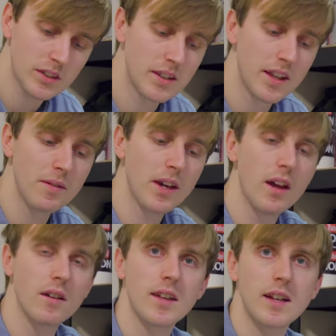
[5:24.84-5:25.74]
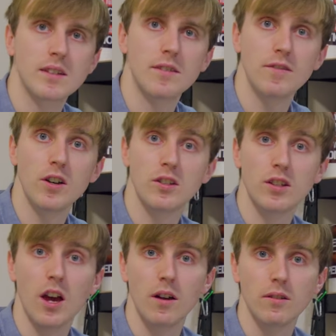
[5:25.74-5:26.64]
So there we go, that's the
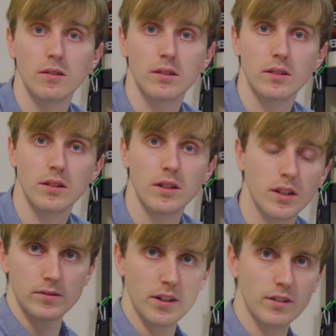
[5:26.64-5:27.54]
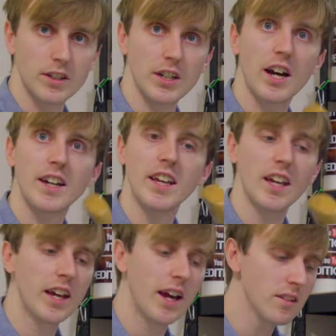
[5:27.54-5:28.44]
first coat. Very
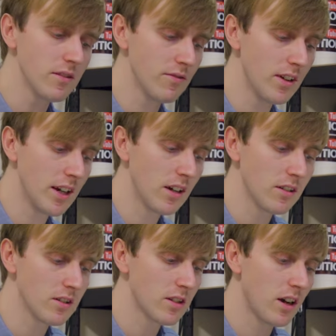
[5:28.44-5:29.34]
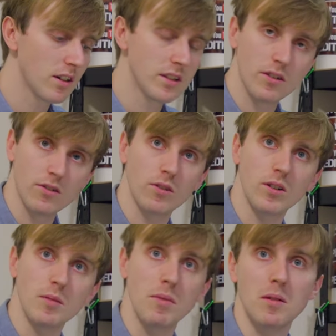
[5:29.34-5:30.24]
shiny. It hasn't really gone as dark as I
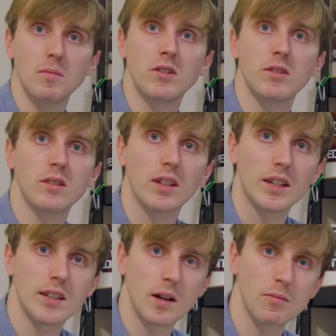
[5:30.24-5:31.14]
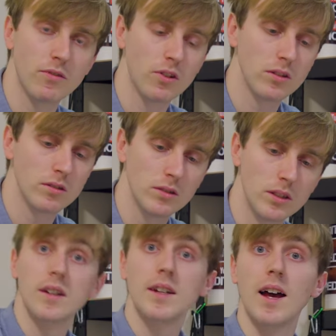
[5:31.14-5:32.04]
thought, it might be just the type of oil.
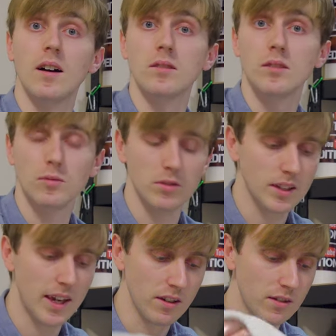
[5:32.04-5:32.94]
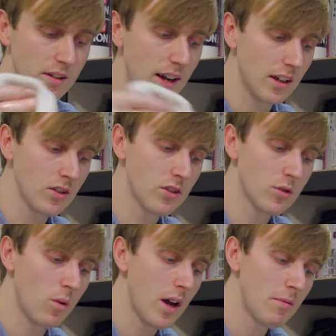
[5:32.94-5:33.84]
Now you want to get your rag and
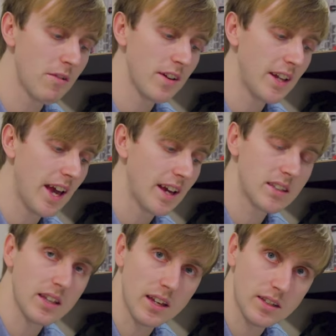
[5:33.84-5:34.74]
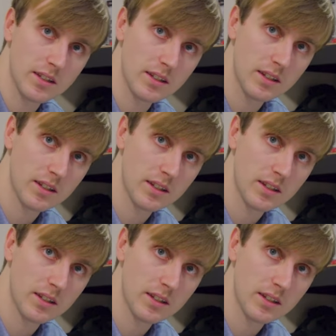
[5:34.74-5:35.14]
just wipe off any excess.